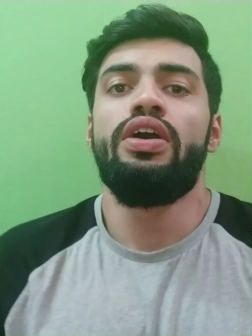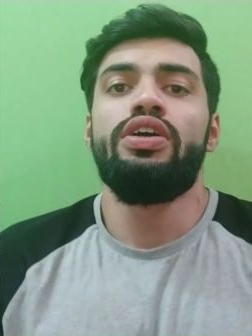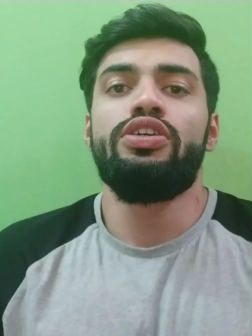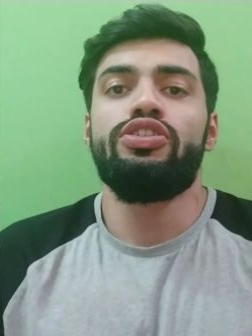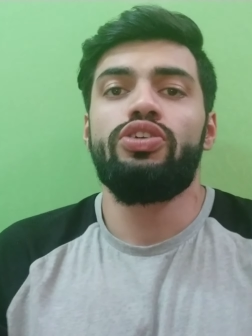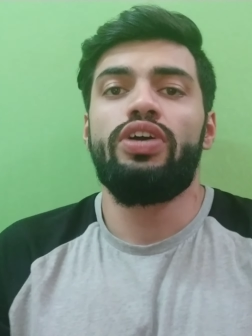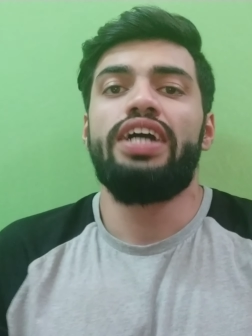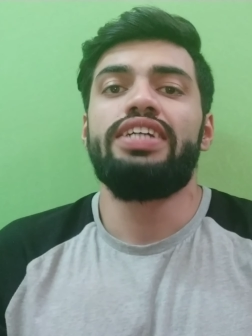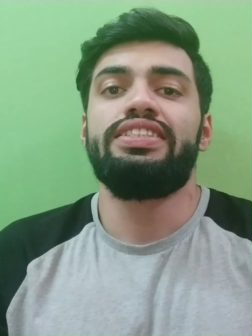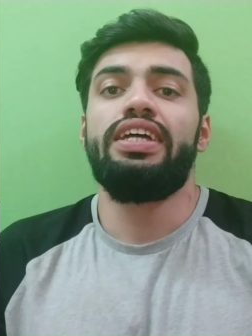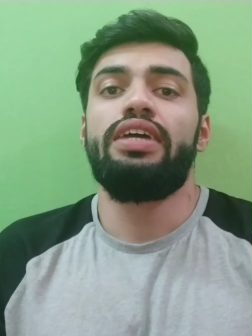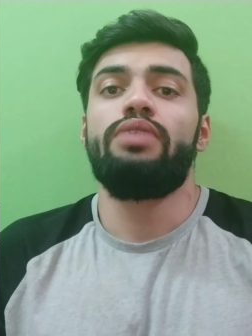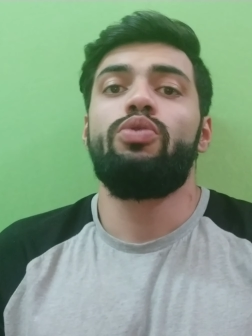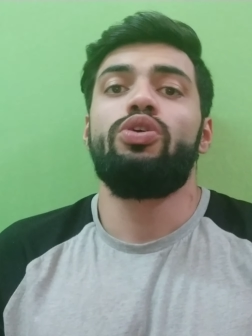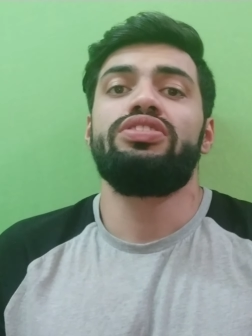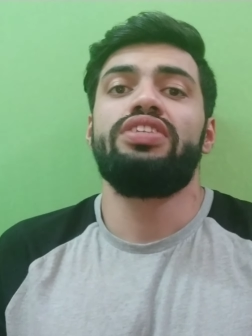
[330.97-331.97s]
So guys,
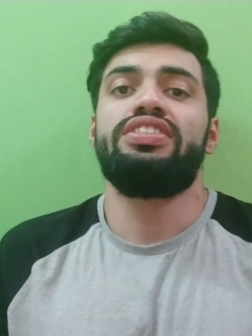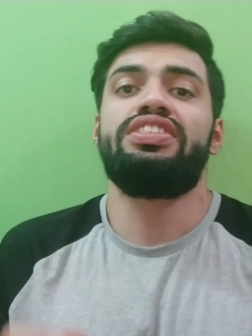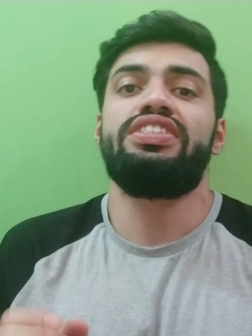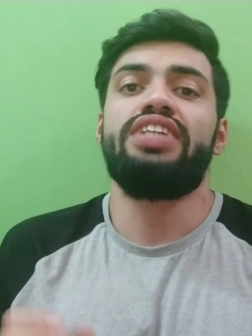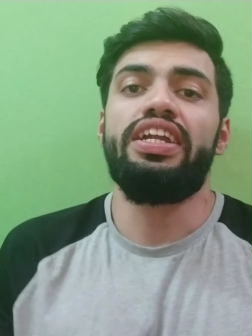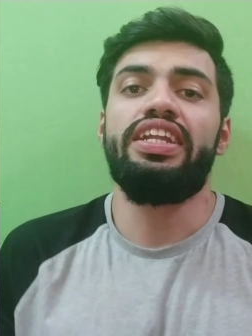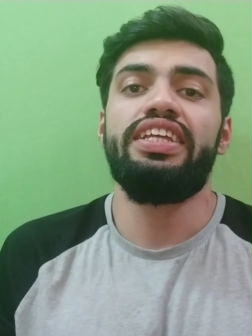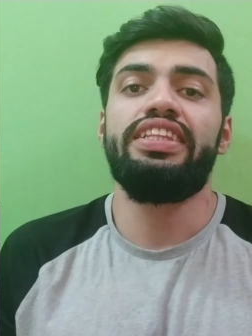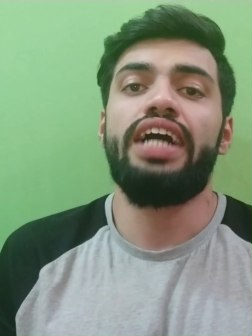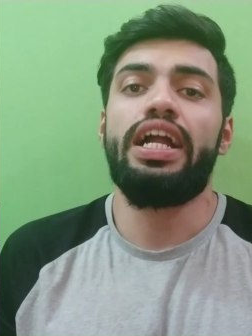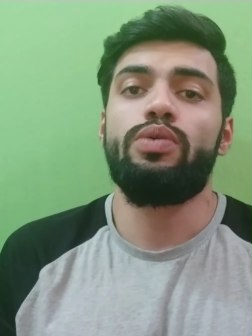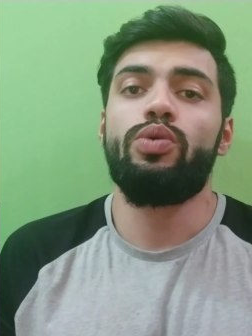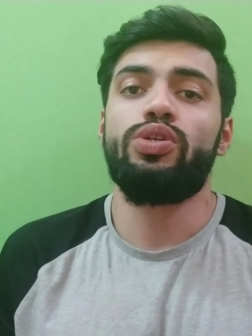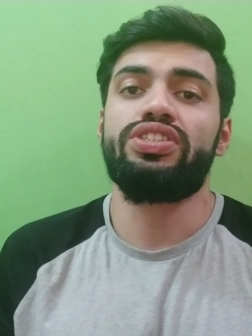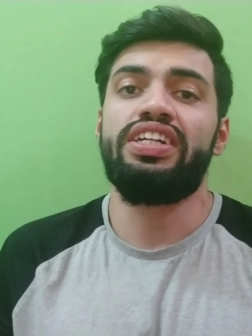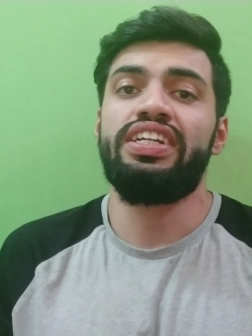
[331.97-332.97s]
there was a study that
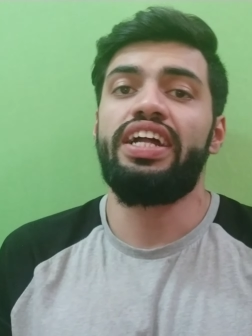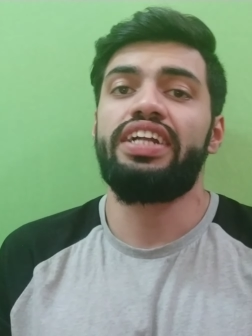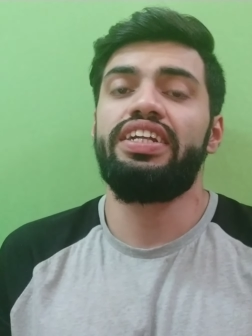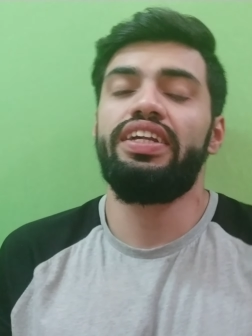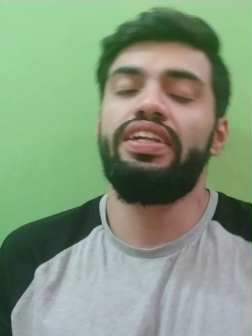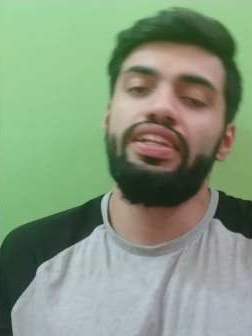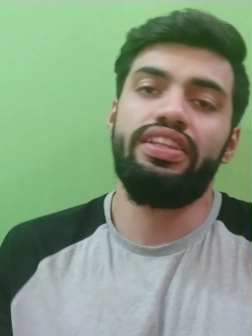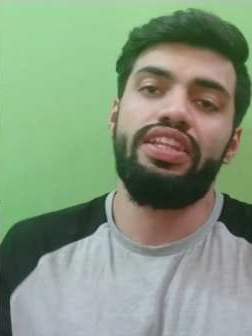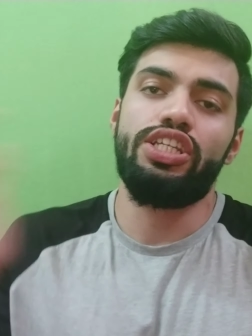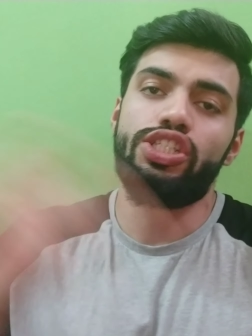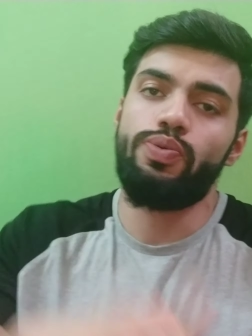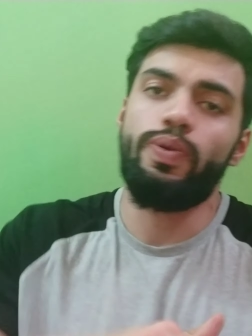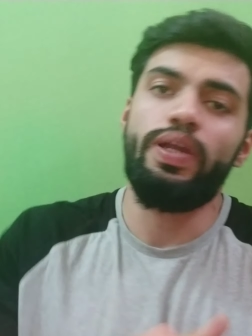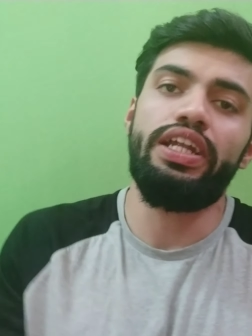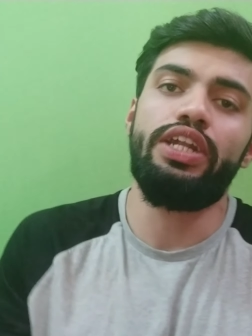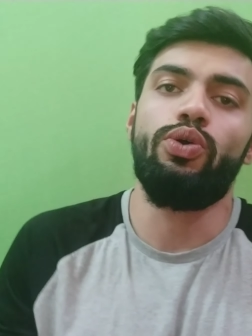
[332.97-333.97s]
was conducted in this
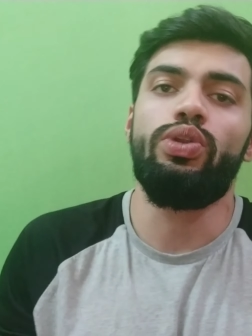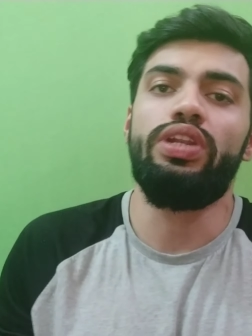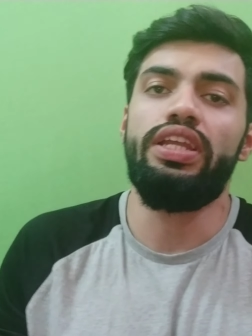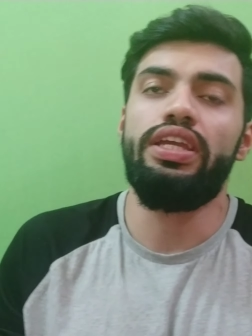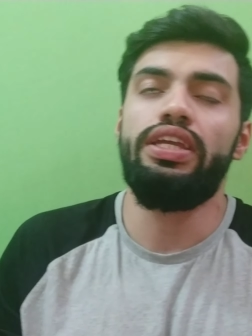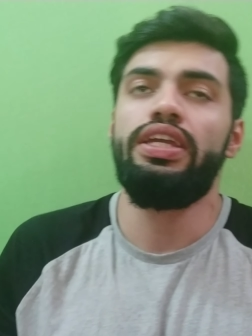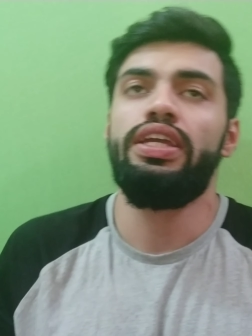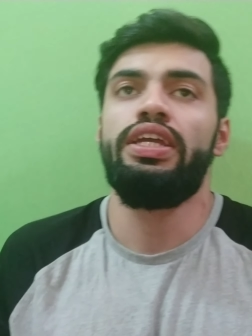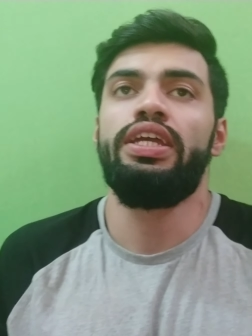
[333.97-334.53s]
field only,